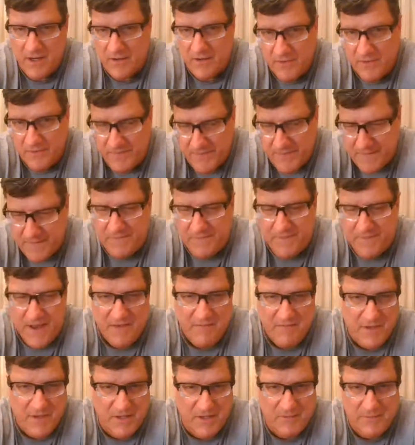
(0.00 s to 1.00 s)

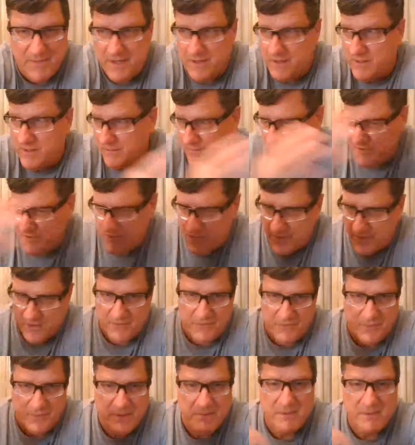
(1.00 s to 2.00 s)
155 millimeter,
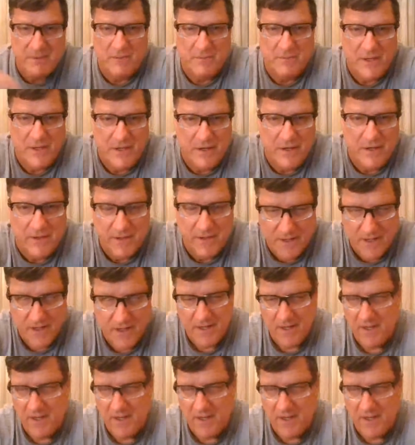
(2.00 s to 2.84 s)
203 millimeter.